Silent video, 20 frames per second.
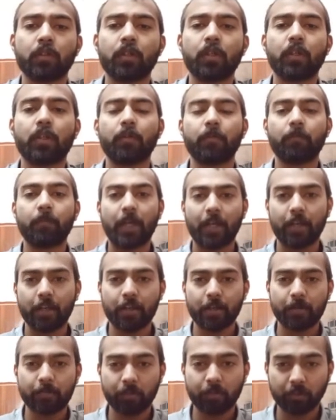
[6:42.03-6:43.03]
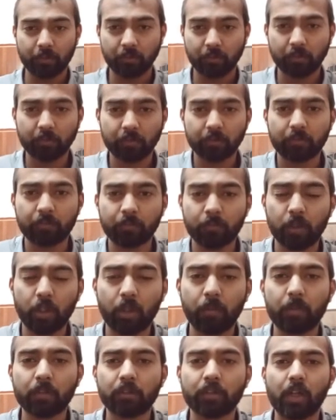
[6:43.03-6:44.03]
My name is
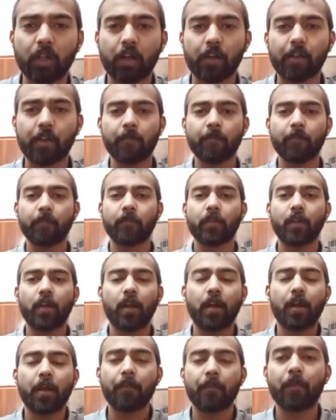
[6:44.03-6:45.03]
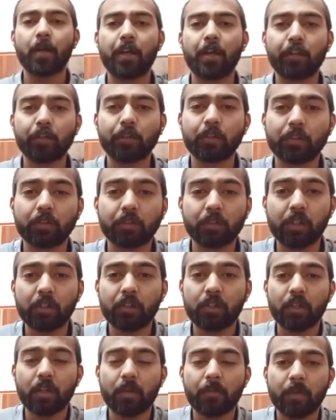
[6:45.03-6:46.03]
Muhammad Saqib and my
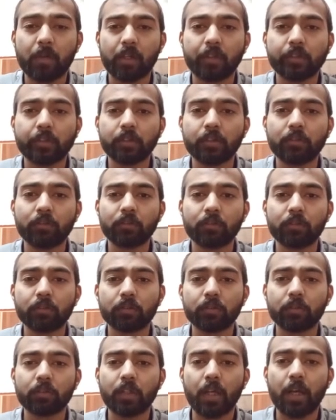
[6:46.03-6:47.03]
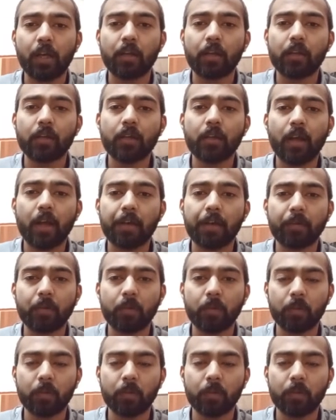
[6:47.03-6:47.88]
registration number is 19 and 2